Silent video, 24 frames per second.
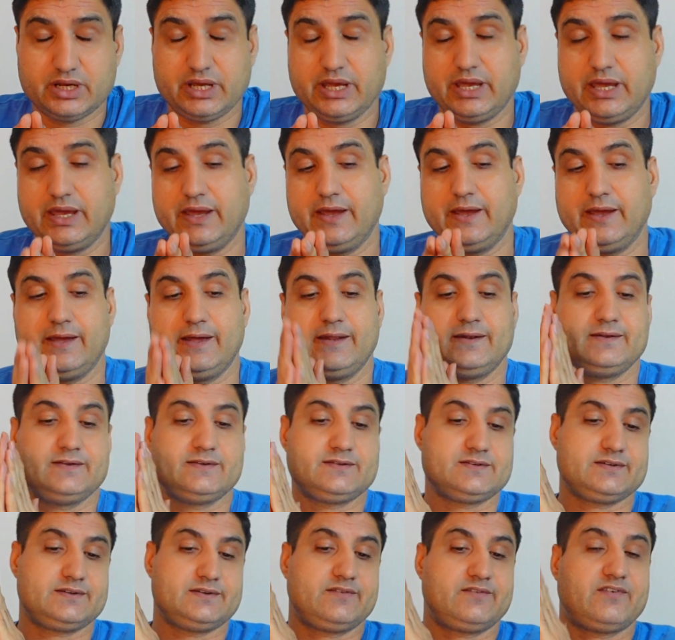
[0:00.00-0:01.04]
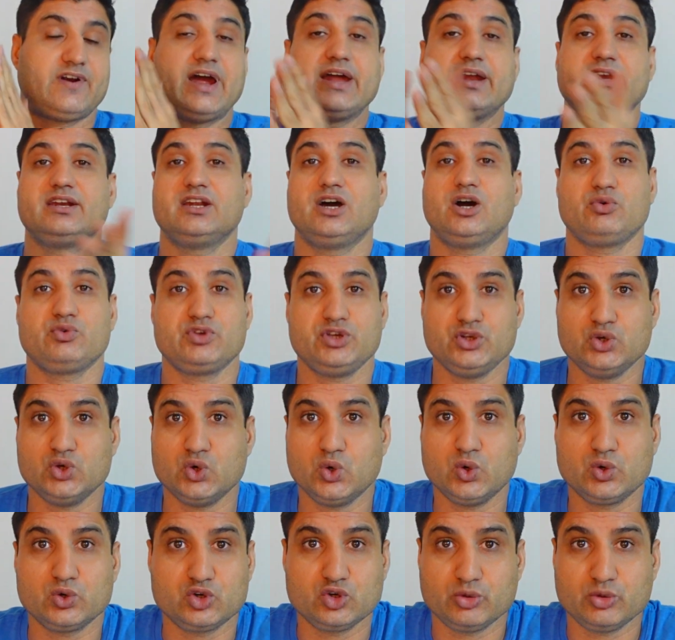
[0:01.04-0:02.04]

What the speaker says: And right now, you know,